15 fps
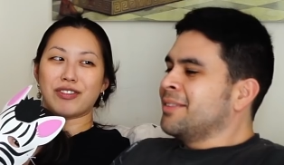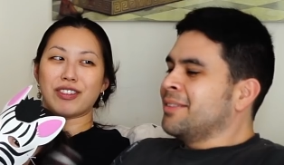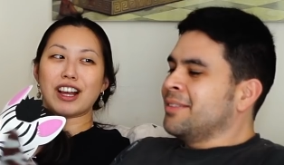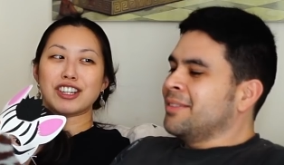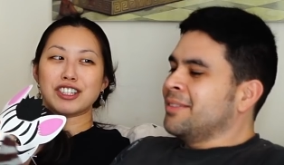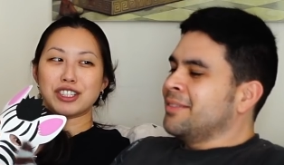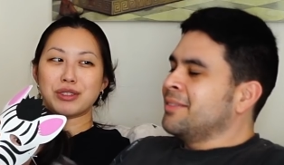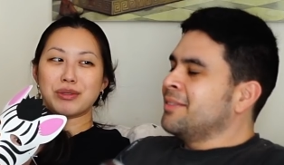
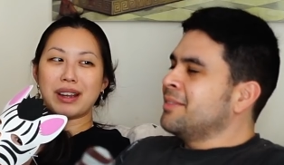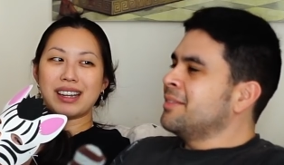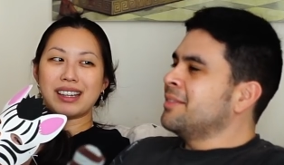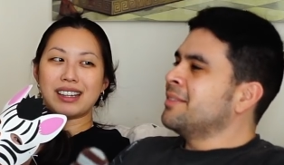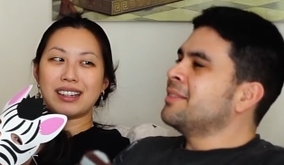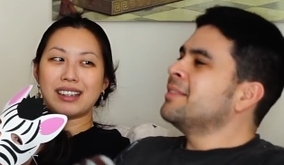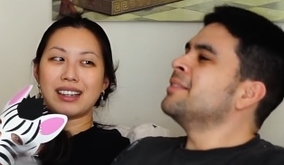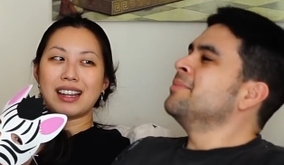
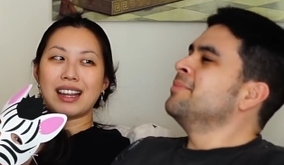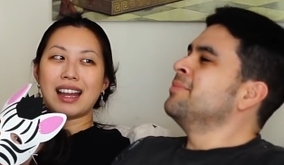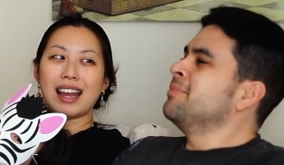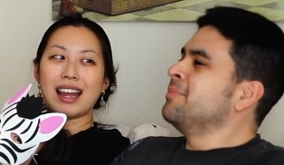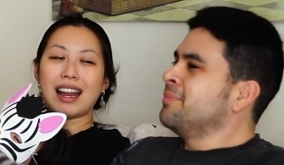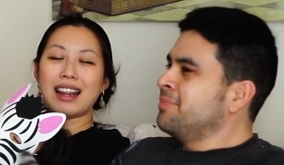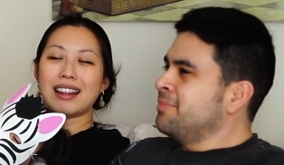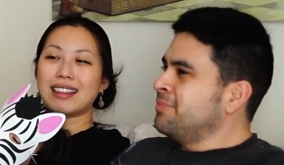Speaker 1: fluctuated,
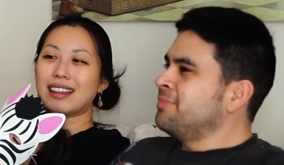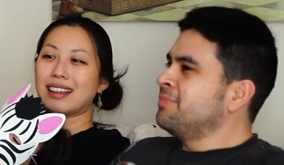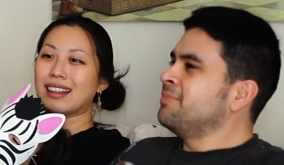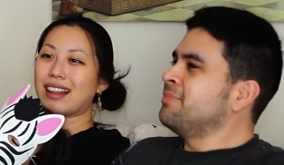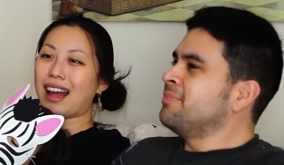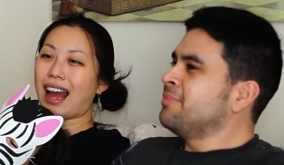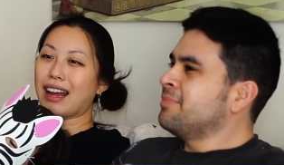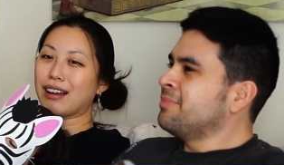mm. and I mm.
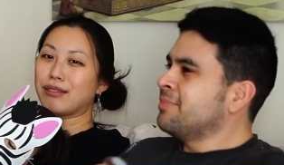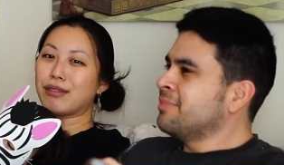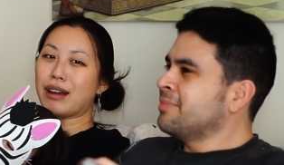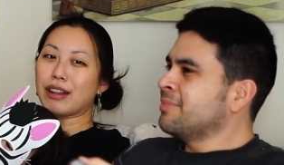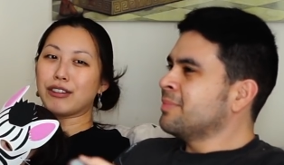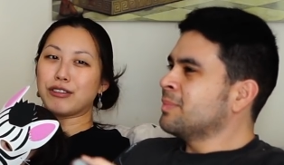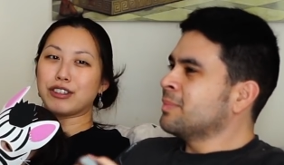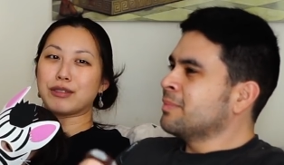think I'd
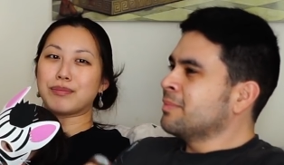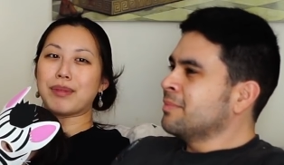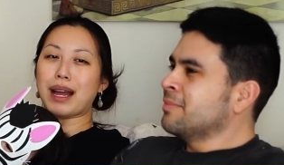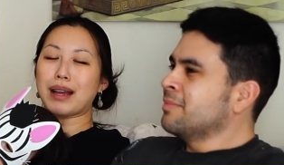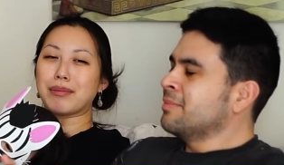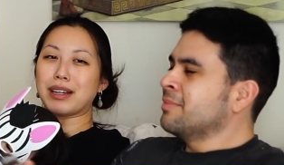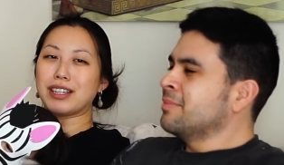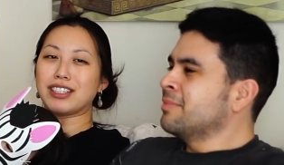rather just
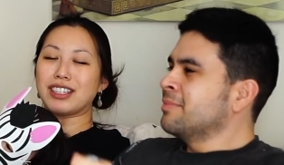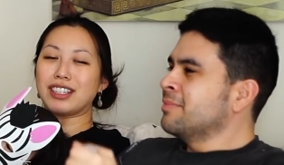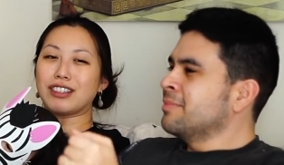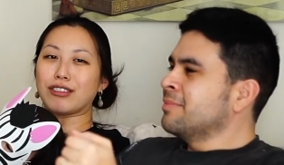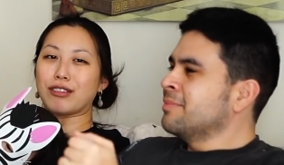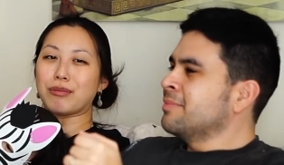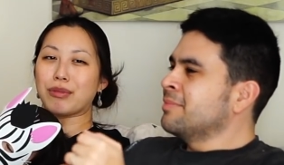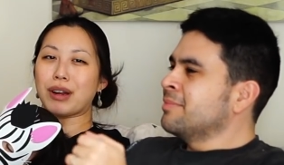buy my
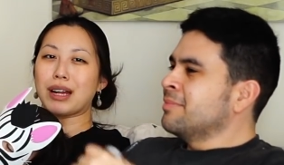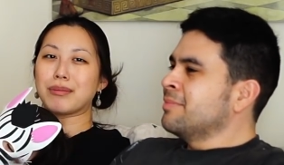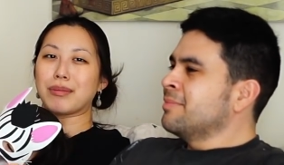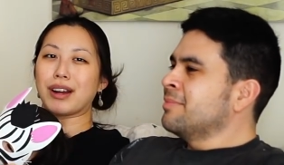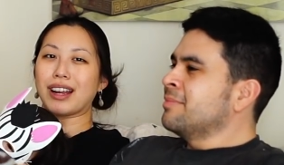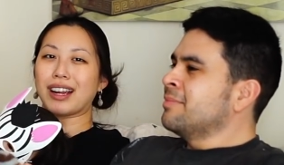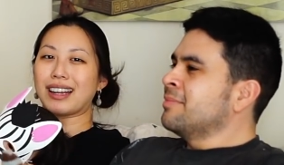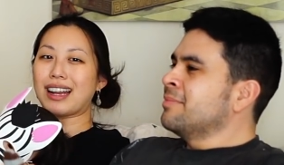jeans from
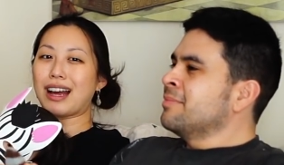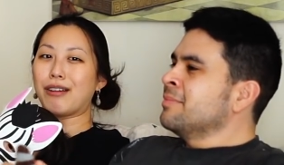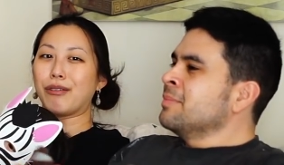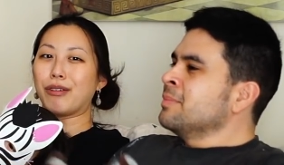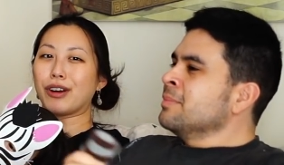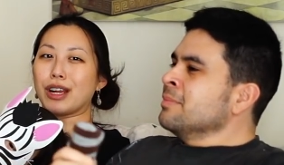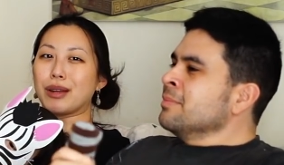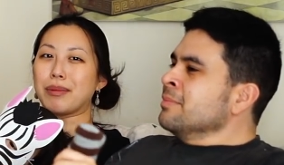Primark and not
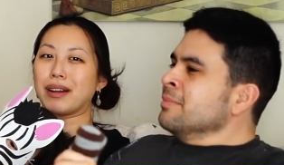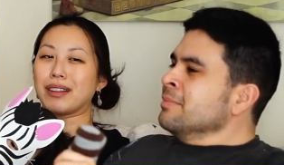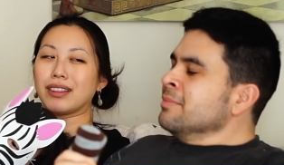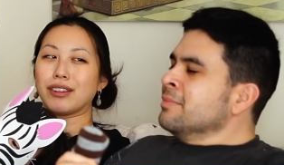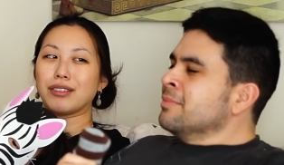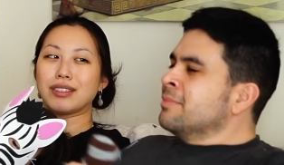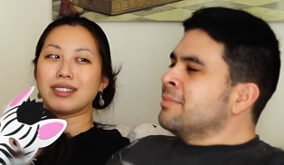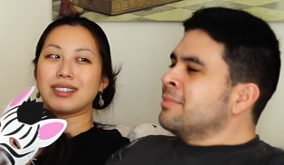worry about
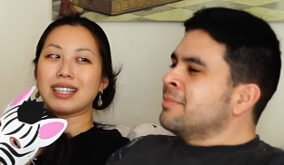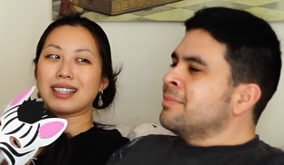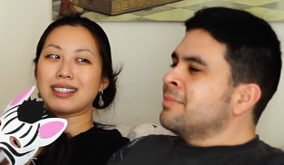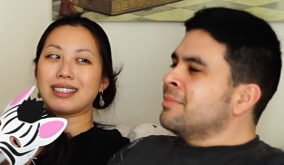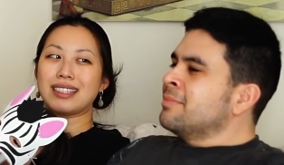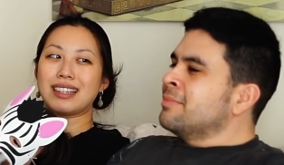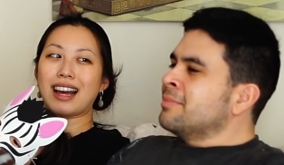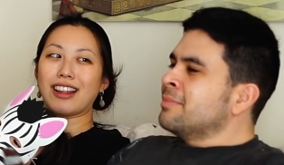those
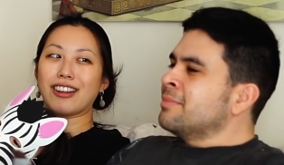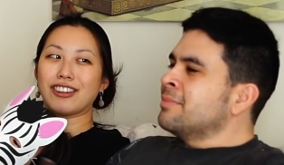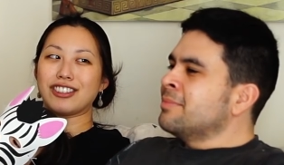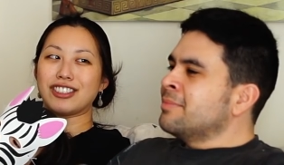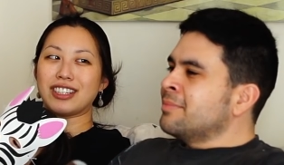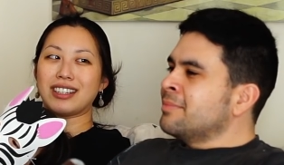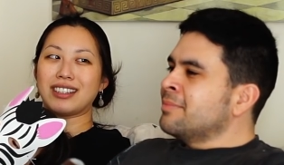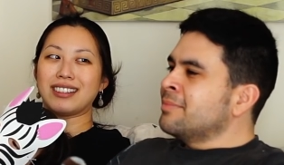
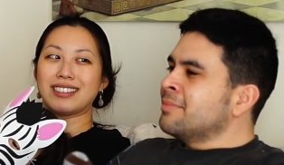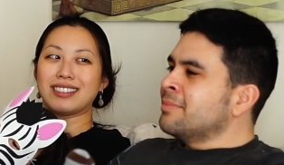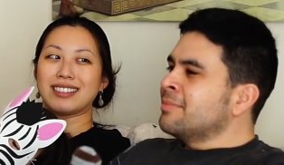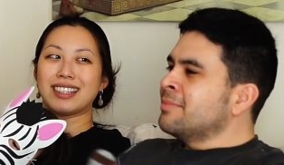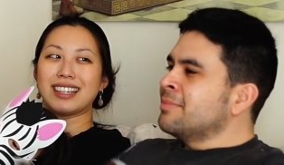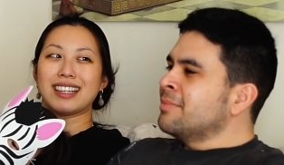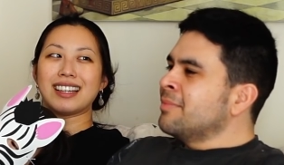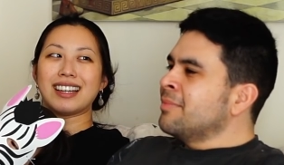$60
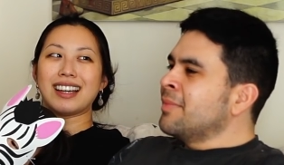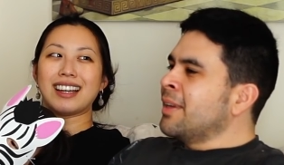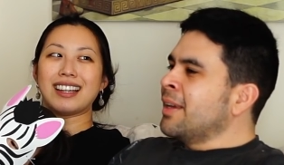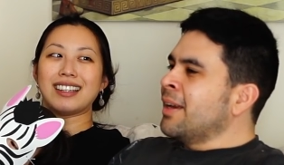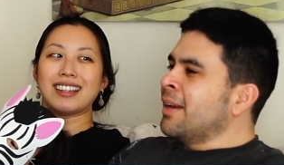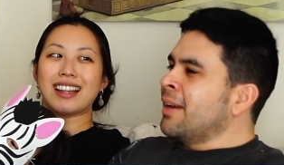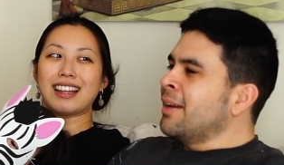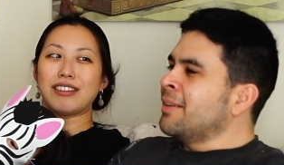jeans
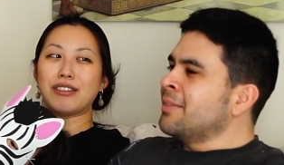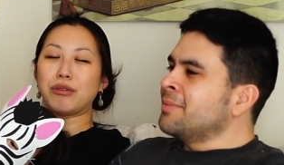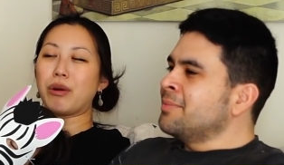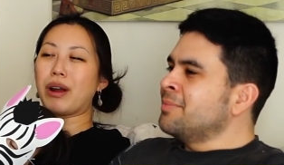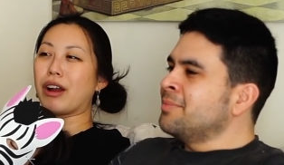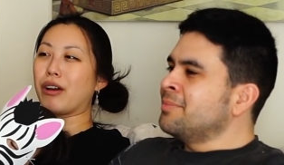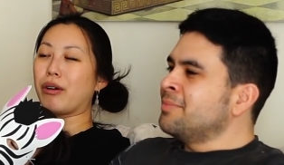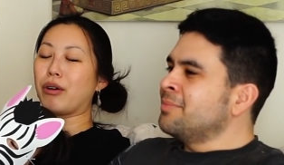yeah. that you
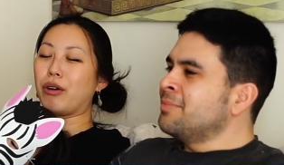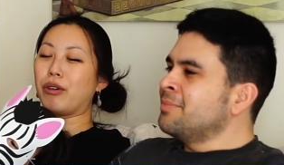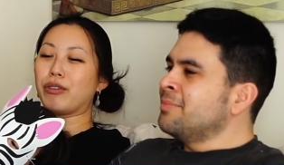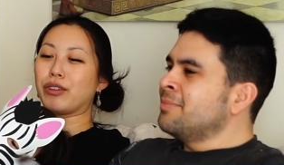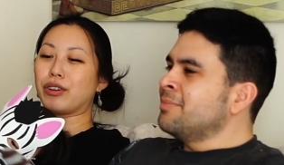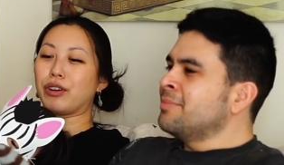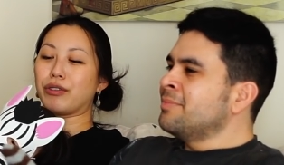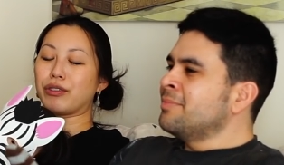wear
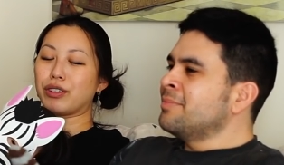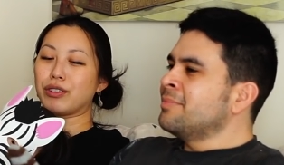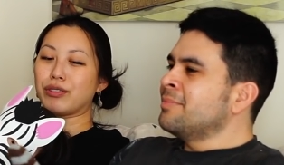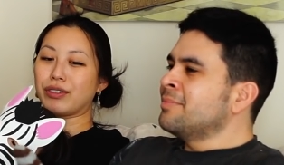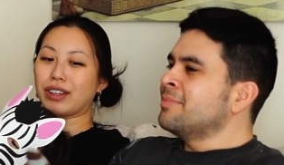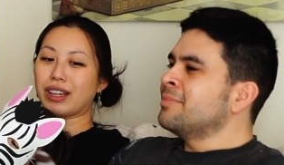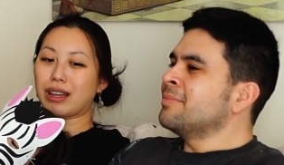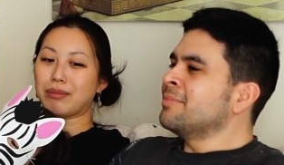over and over and
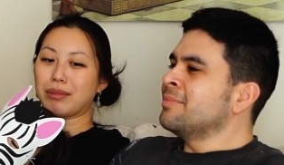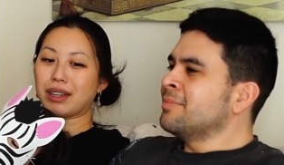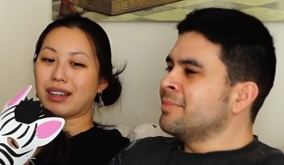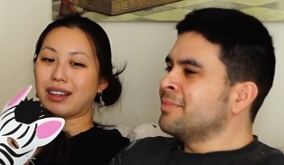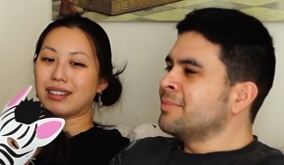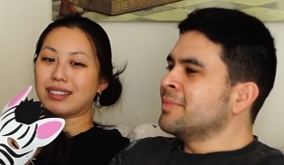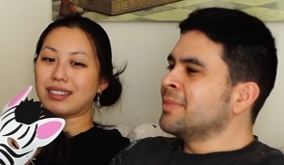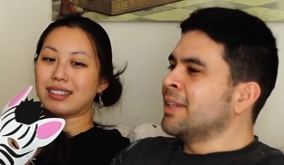over again
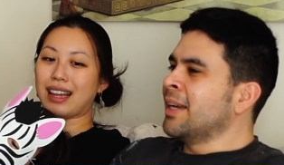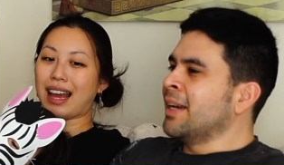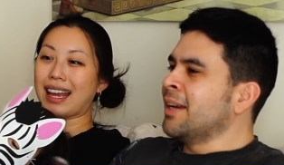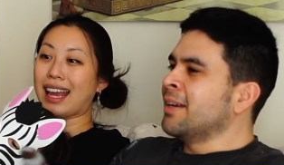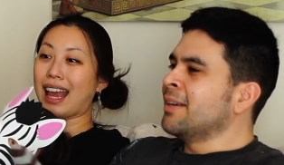because yeah. I